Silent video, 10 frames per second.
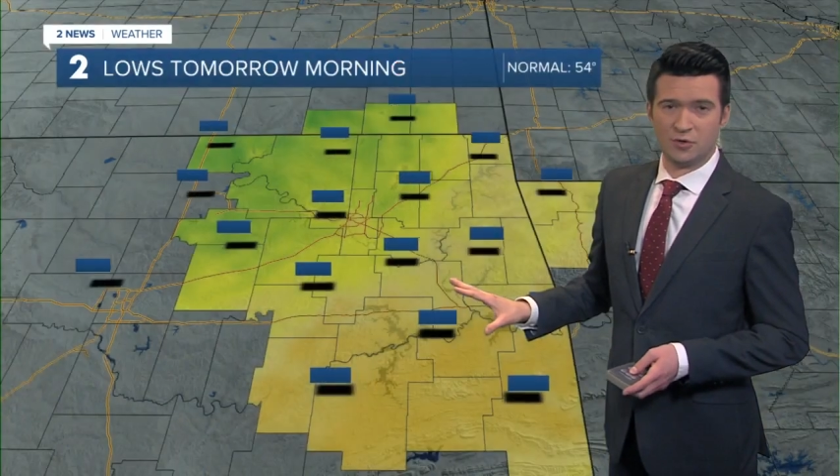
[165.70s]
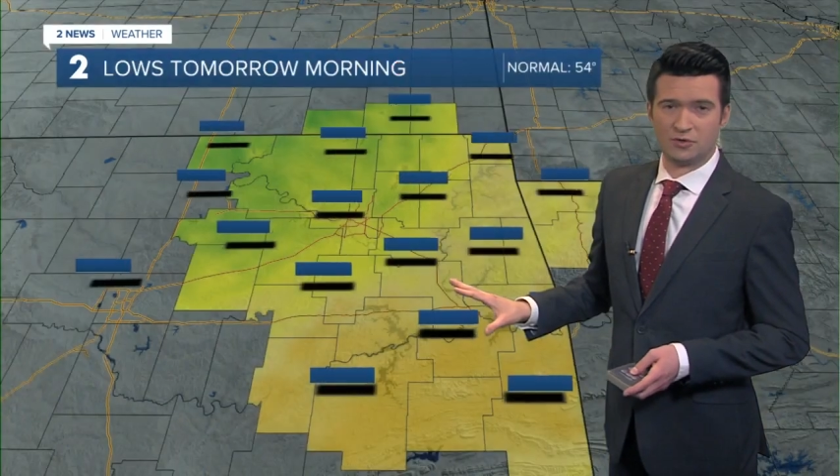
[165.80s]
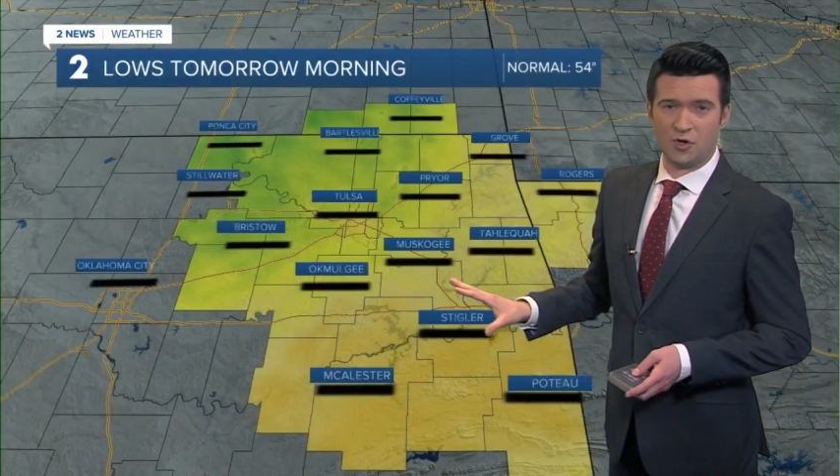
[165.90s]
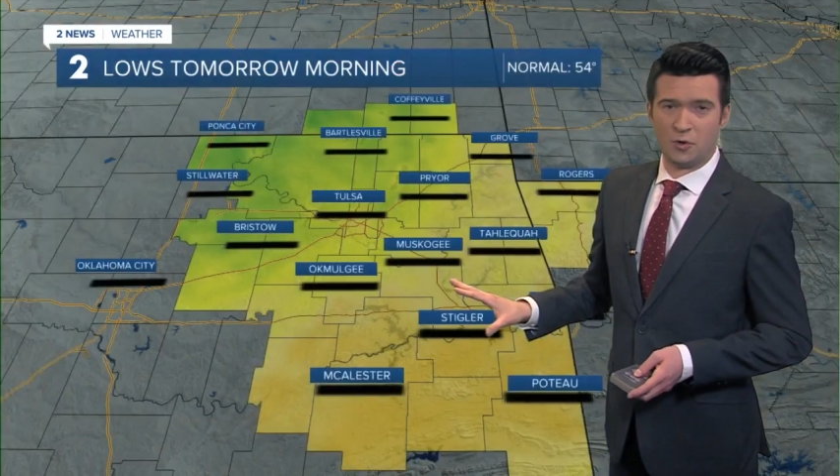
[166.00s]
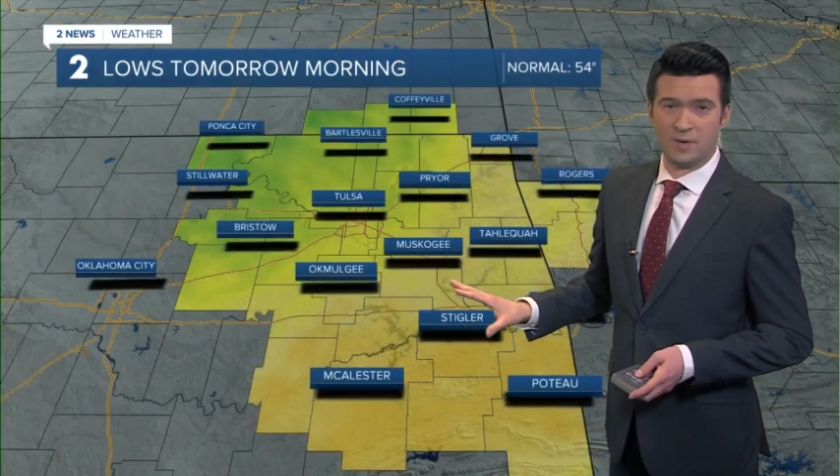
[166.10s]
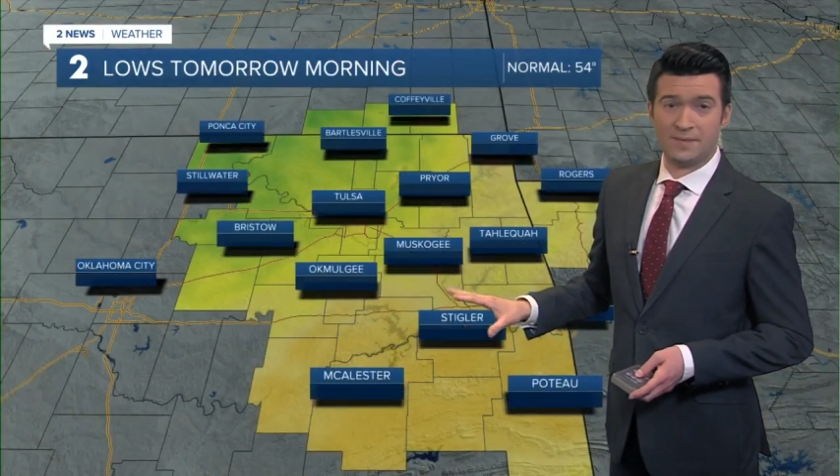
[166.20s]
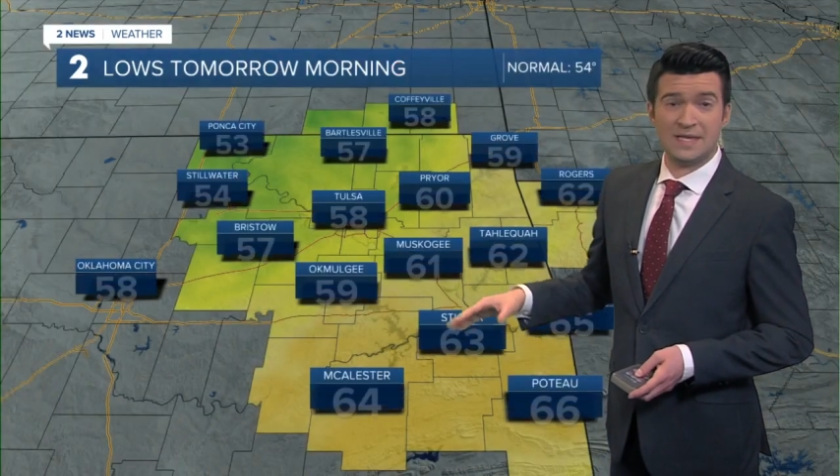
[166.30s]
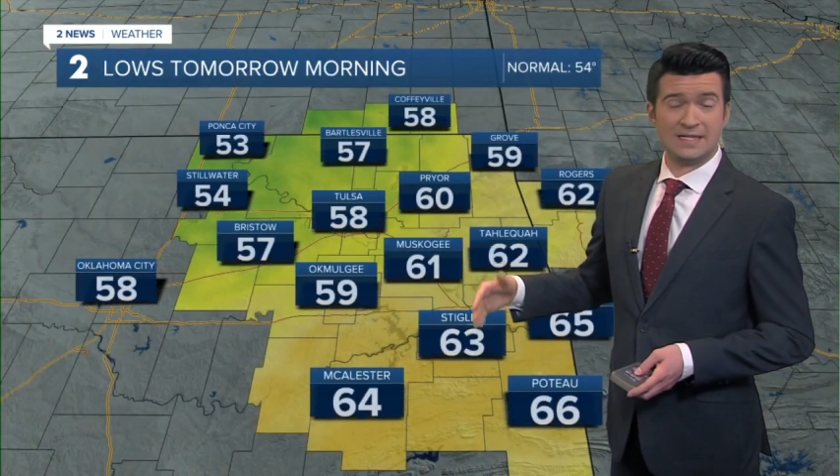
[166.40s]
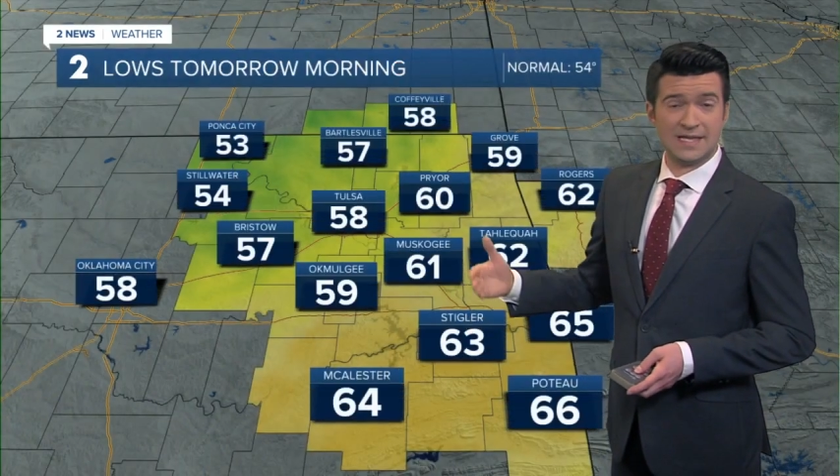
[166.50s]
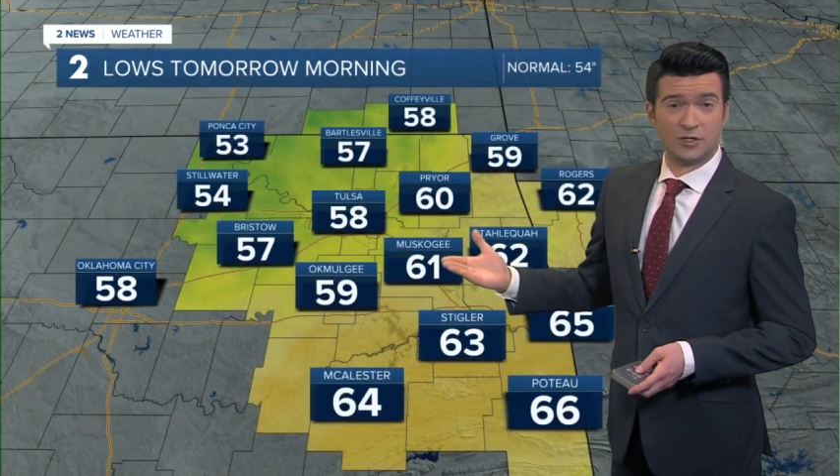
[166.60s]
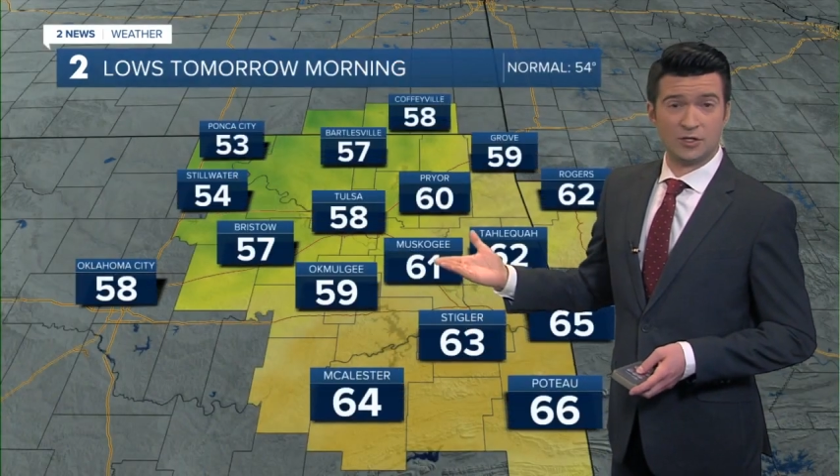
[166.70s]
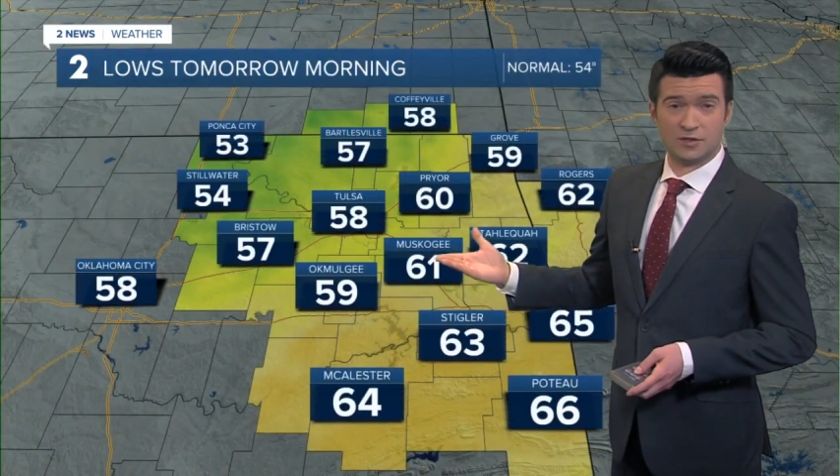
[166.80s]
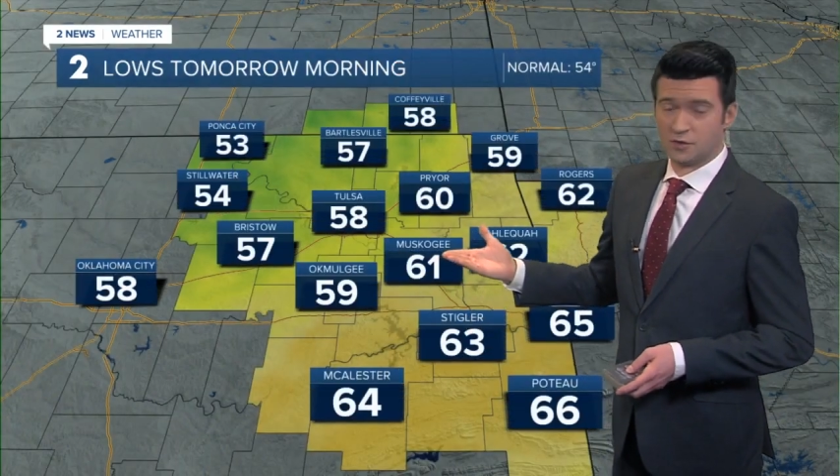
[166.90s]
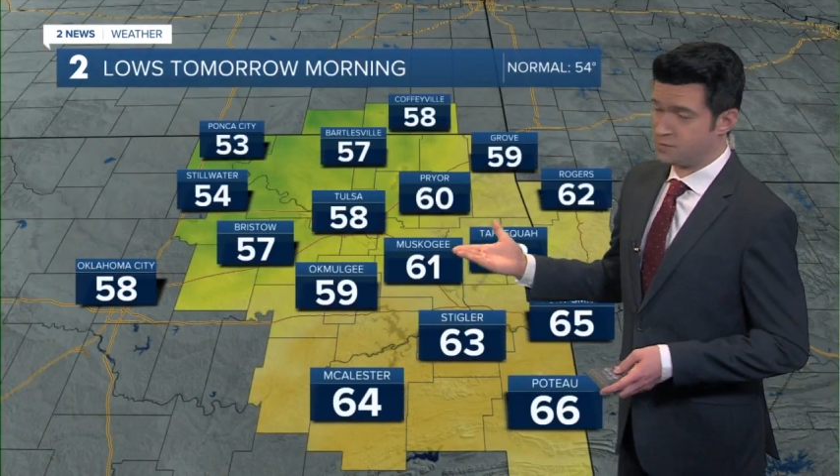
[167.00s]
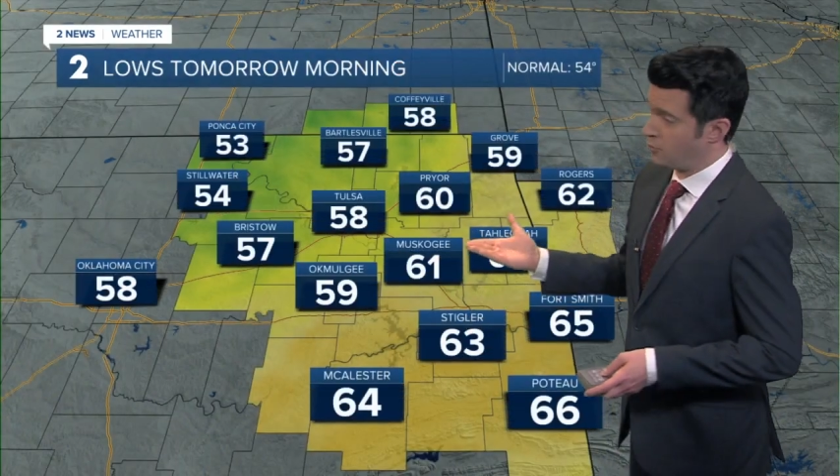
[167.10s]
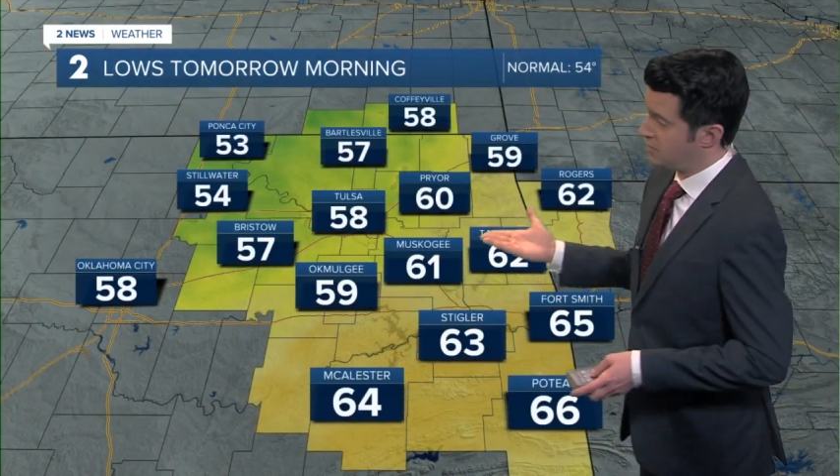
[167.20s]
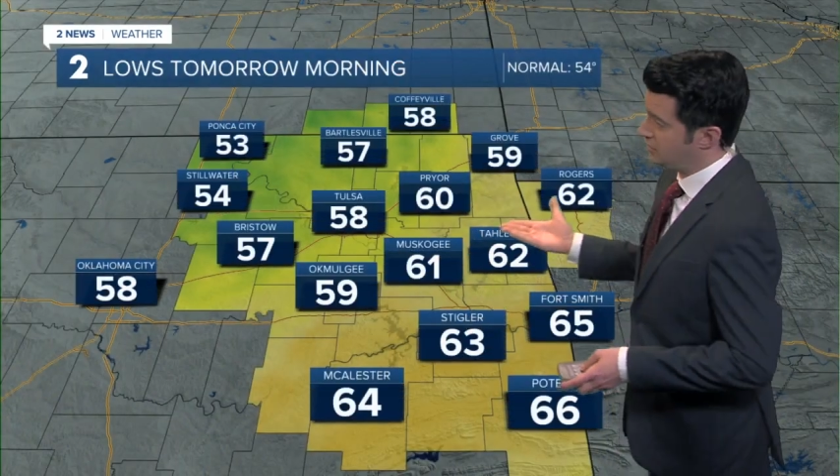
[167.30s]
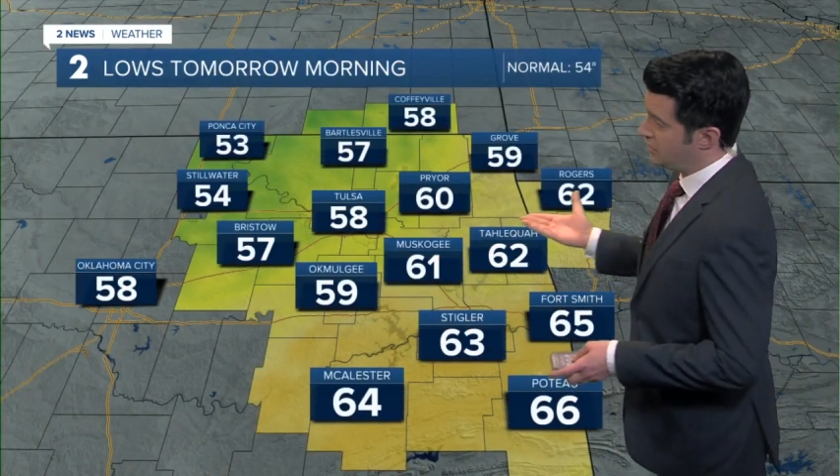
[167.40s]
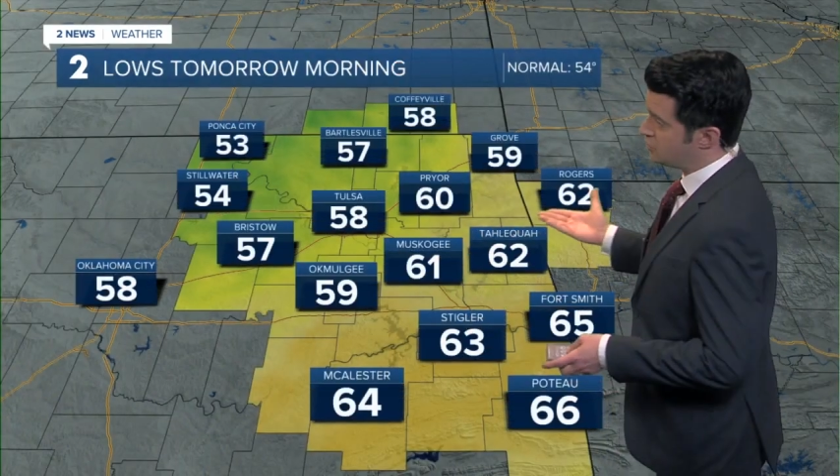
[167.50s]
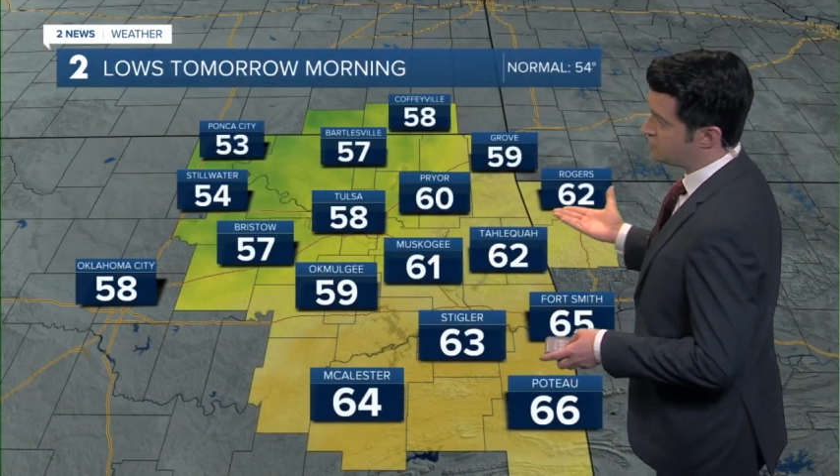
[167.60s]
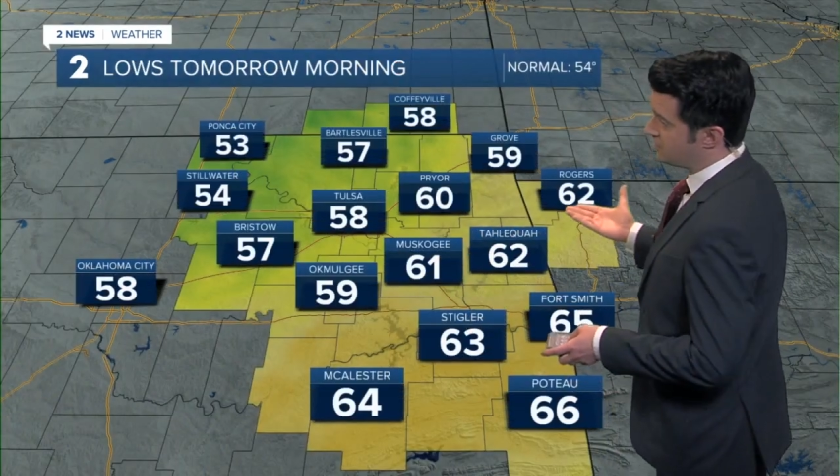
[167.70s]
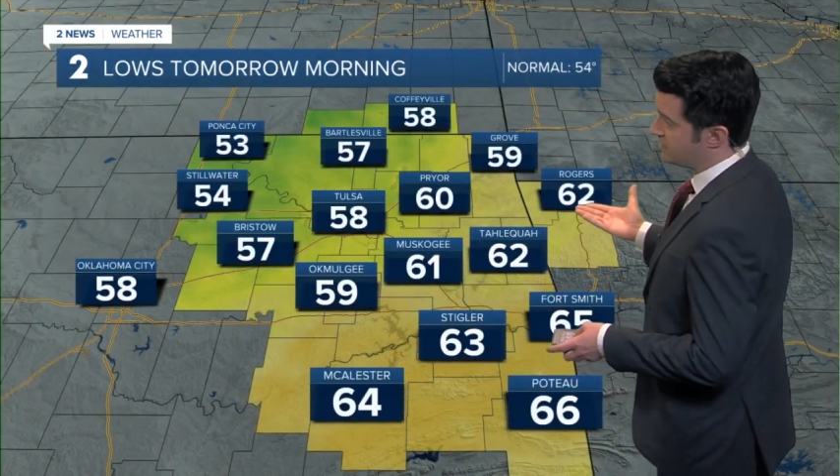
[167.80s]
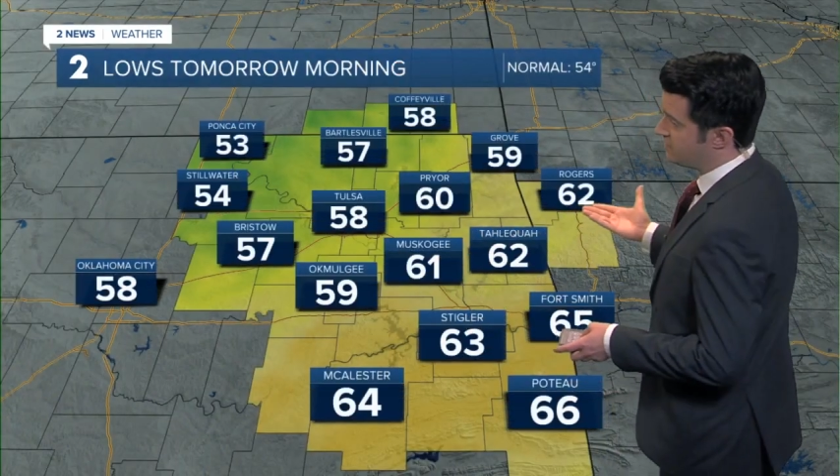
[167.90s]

Oklahoma. Take a look at those morning lows from the